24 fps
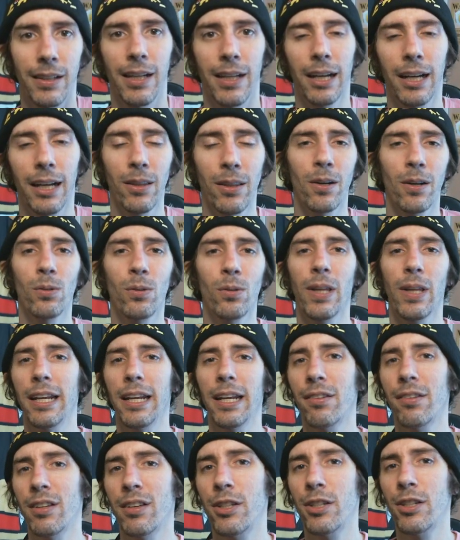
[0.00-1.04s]
Hello
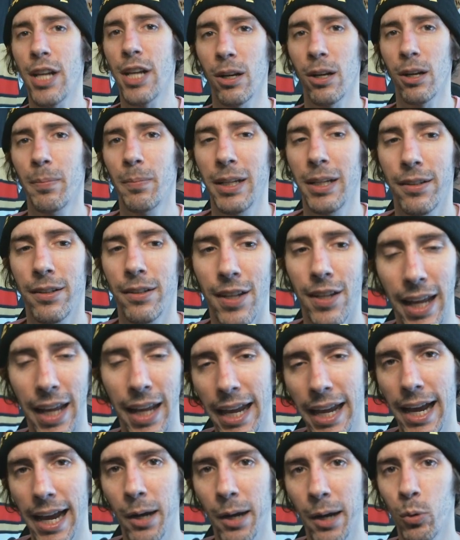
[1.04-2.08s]
ladies and gentlemen,
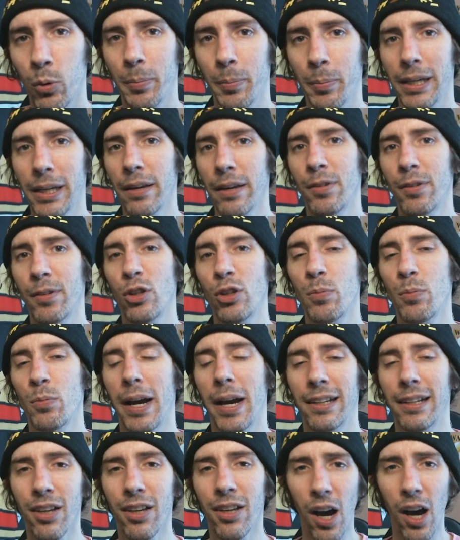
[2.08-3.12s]
today I will be giving you
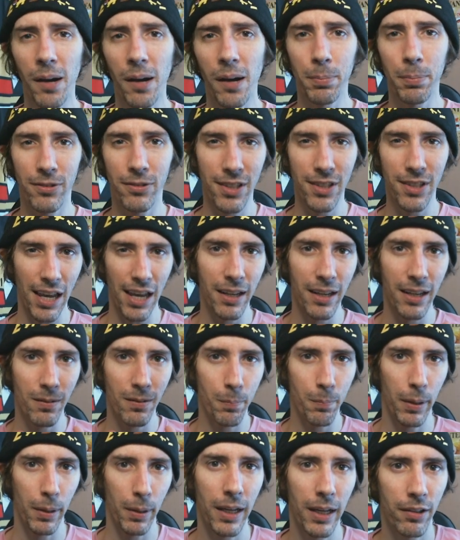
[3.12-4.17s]
my top
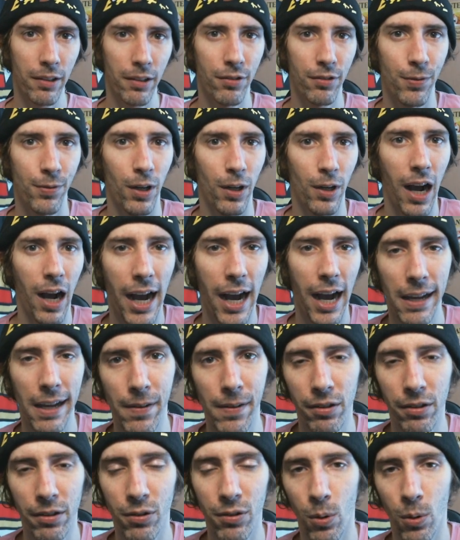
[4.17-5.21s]
ten picks for
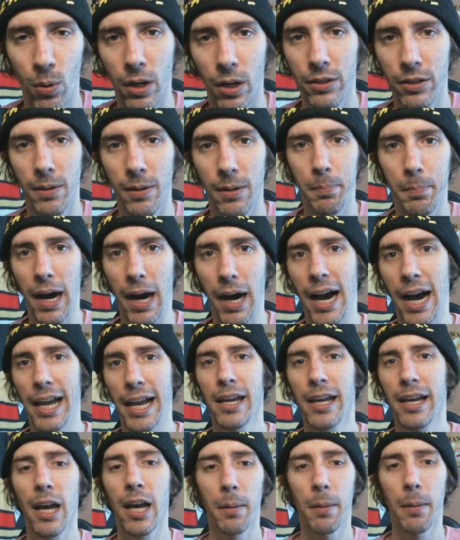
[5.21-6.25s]
Ivysaur to
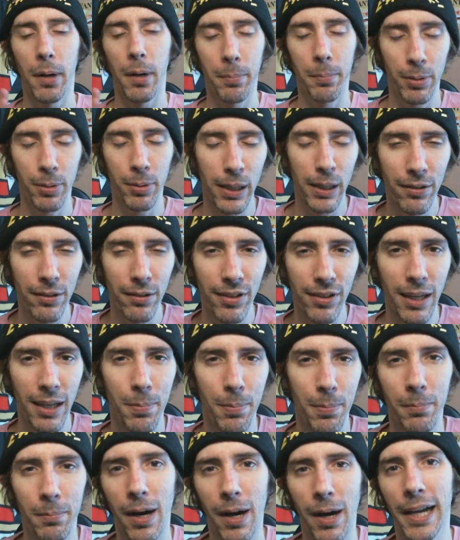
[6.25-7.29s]
buy, but please
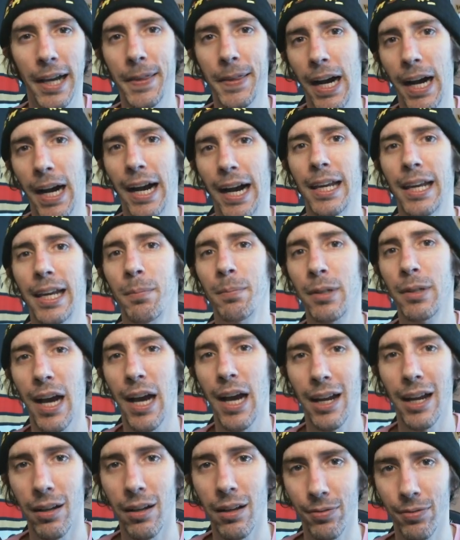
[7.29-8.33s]
keep in mind that I am
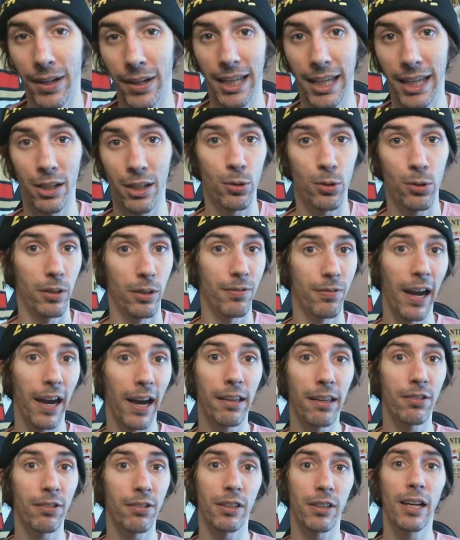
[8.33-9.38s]
not a financial
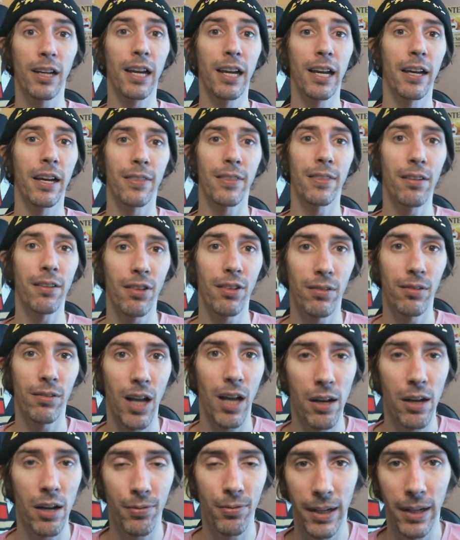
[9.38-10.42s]
advisor. This is
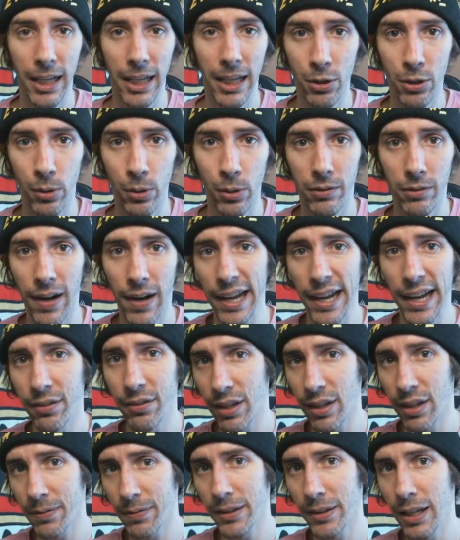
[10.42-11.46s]
not financial
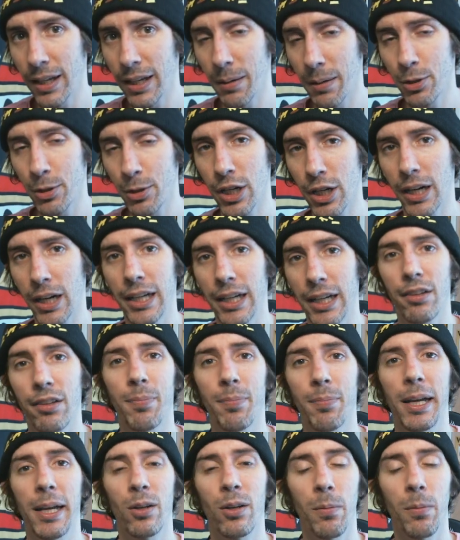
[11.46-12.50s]
advice. Everything I'm sharing is
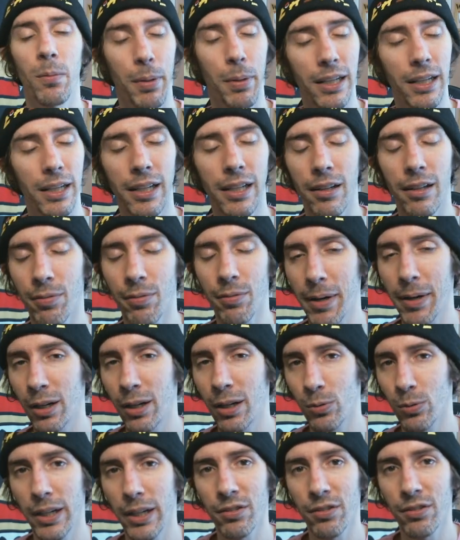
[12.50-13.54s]
my own opinion, it's my
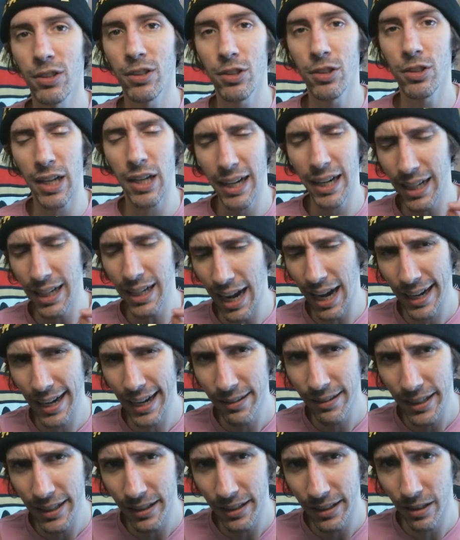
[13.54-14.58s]
own research. I
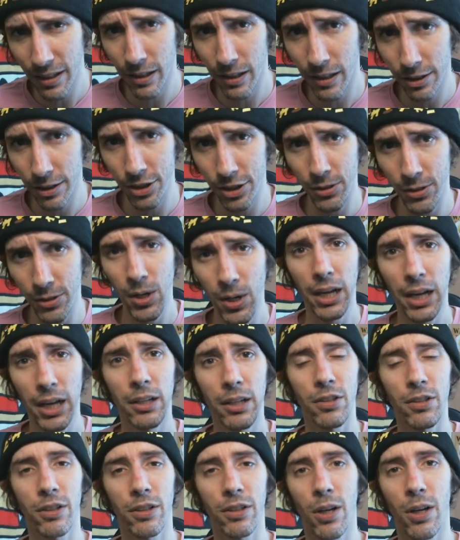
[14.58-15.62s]
highly encourage you
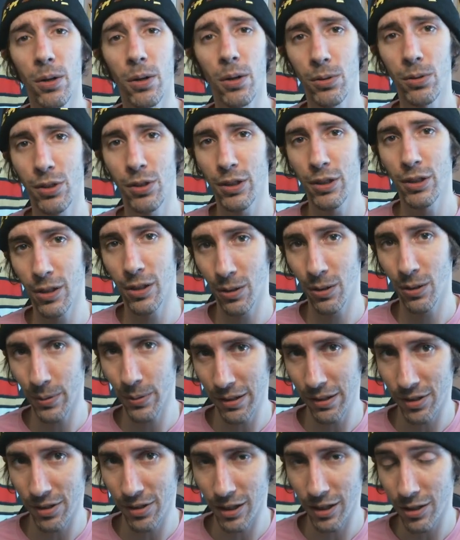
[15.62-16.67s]
to go do your own
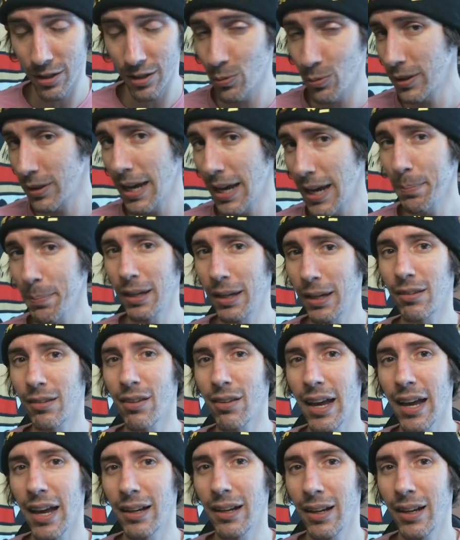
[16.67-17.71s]
research, and with that being
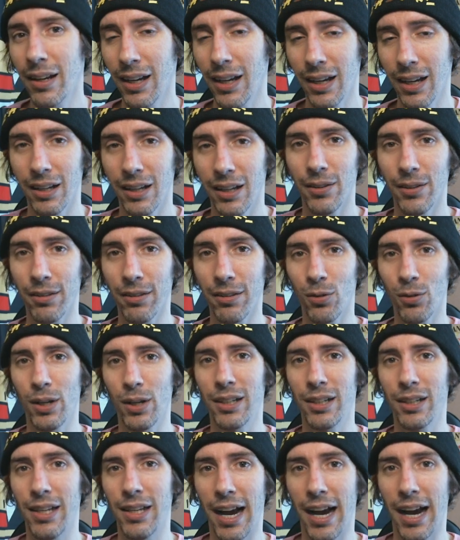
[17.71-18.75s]
said, let's go
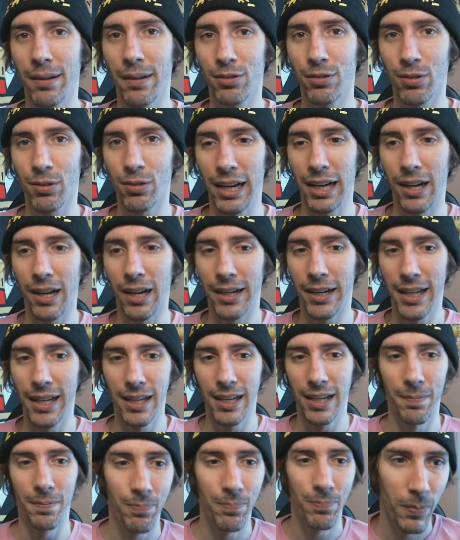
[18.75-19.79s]
ahead and dive straight on
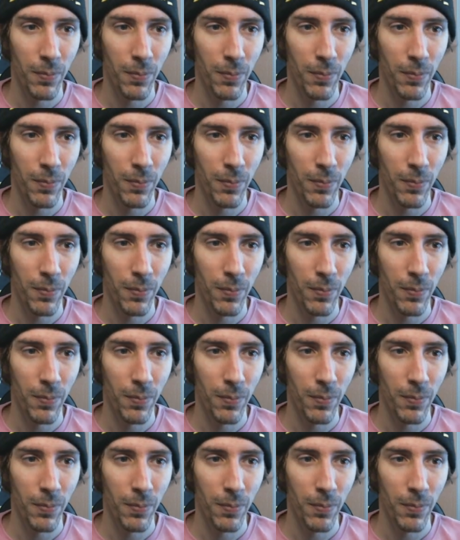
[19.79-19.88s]
in.